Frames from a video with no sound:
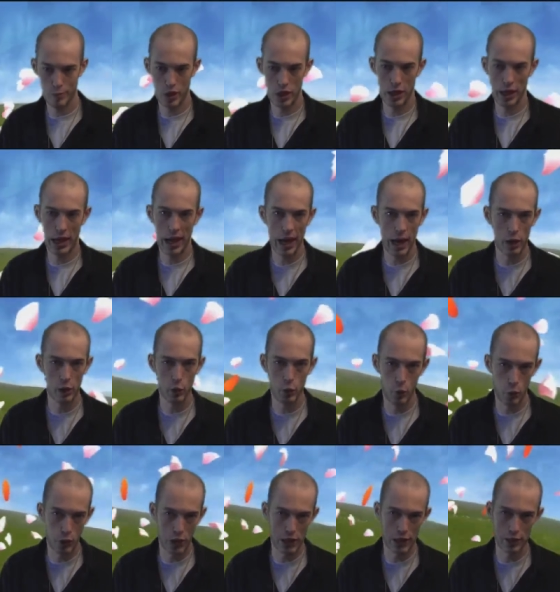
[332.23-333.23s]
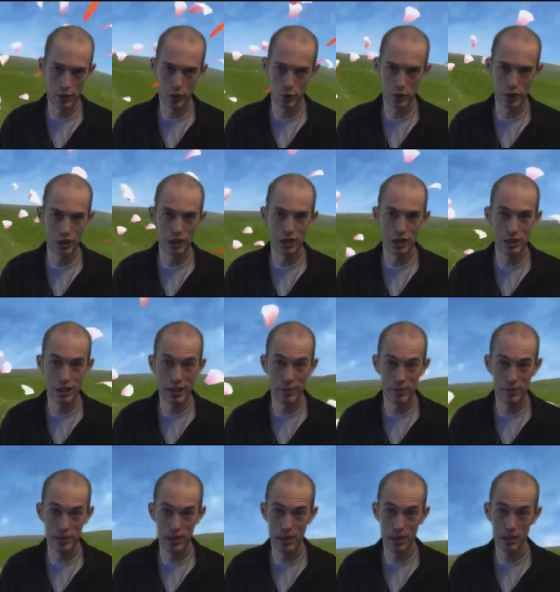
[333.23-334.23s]
a Halloween tradition type
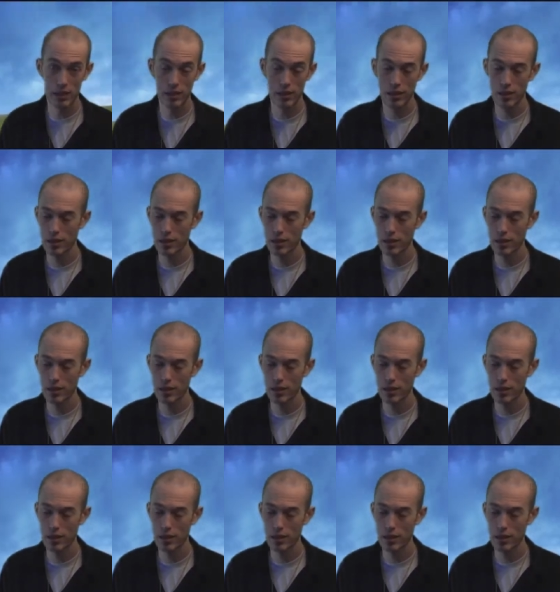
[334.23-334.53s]
thing,